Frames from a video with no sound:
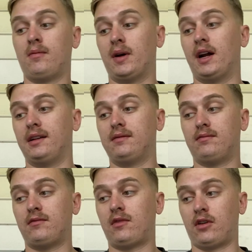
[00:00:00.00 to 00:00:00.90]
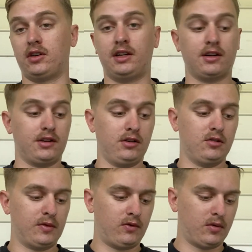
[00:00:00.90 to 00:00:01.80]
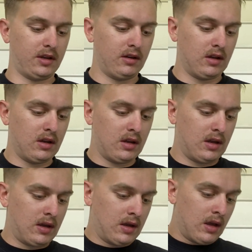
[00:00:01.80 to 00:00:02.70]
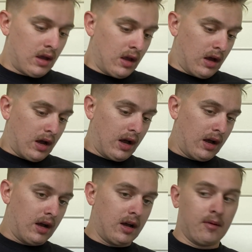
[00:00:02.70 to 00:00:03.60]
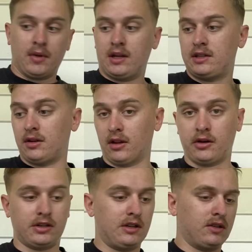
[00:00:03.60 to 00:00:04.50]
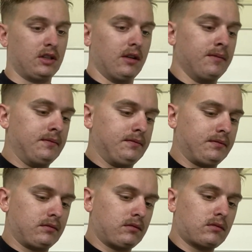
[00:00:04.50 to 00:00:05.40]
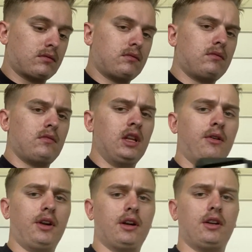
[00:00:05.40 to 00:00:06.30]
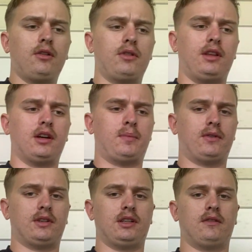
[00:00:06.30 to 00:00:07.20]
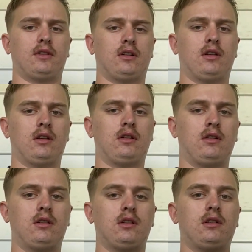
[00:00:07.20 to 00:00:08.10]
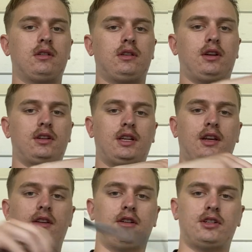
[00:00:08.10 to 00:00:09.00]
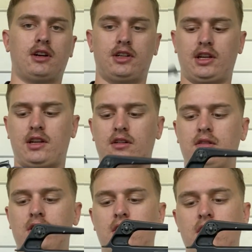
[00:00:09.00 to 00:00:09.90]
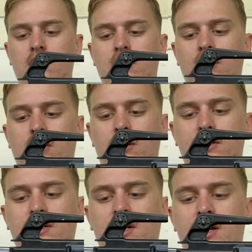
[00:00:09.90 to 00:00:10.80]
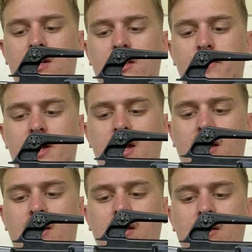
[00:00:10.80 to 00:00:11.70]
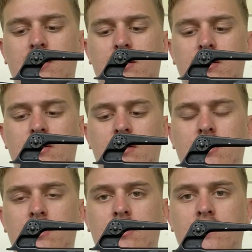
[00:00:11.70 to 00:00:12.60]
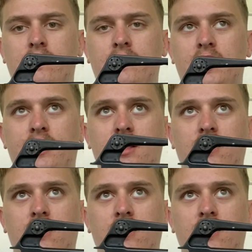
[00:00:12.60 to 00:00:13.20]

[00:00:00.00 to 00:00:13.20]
by 13 other dudes before me. So the lower receiver is good. Now what you're going to do with the upper receiver, you're going to take your charging handle, you're going to slide it in the back, find that